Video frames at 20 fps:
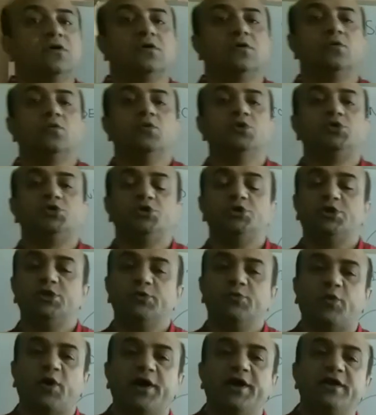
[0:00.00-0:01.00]
which
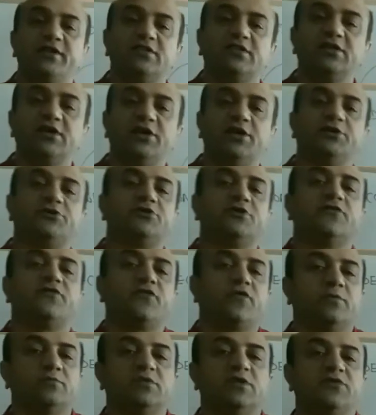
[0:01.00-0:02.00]
divide the atria
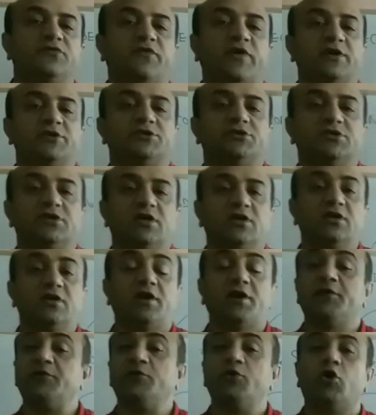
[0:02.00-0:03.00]
from the ventricle
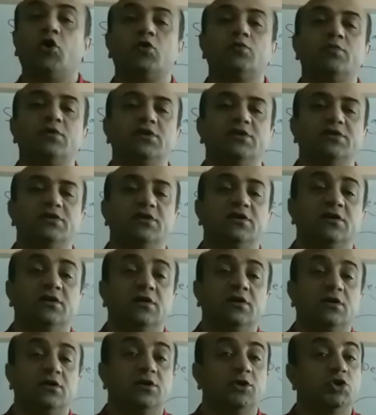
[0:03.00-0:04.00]
and normally
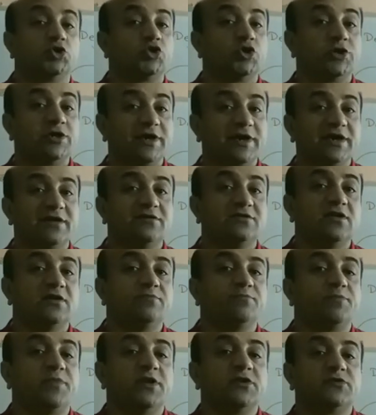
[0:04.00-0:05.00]
doesn't let the
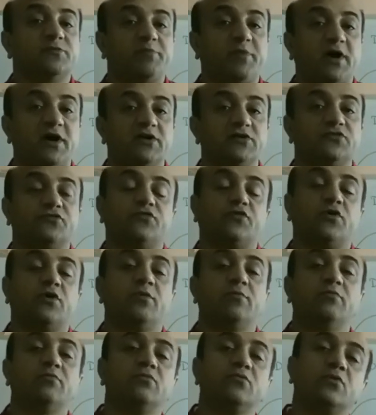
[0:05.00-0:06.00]
impulse pass
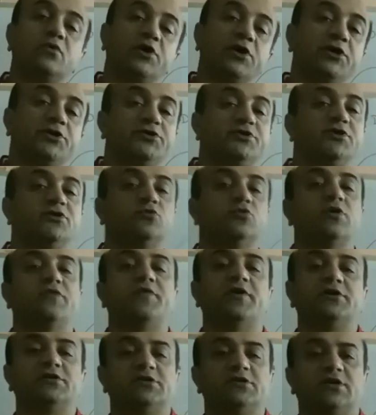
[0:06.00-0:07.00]
from atria to the
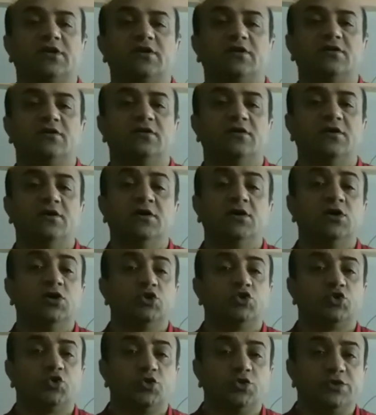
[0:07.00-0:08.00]
ventricle.
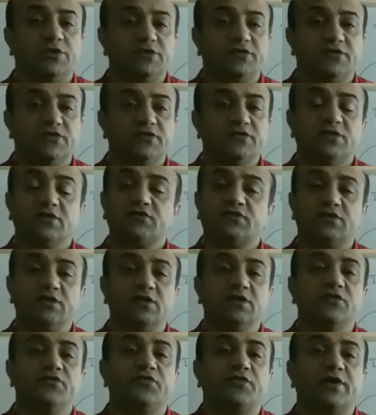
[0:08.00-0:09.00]
So this is the
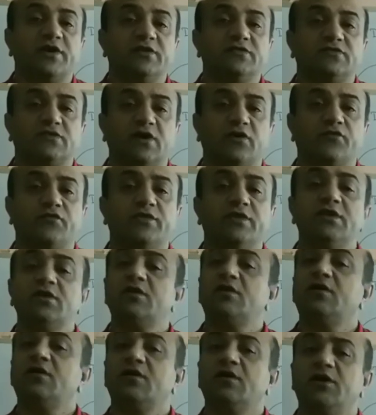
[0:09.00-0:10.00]
significance of the
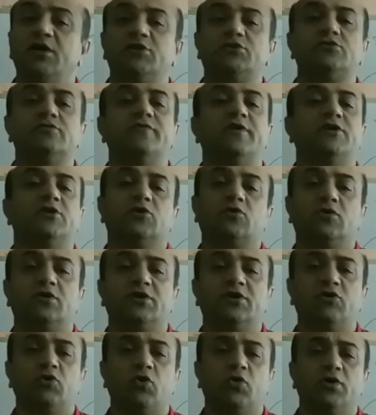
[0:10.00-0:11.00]

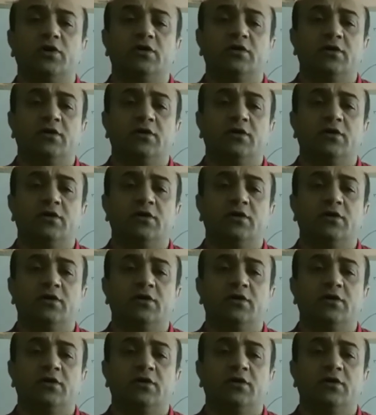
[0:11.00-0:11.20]
atrioventricular node.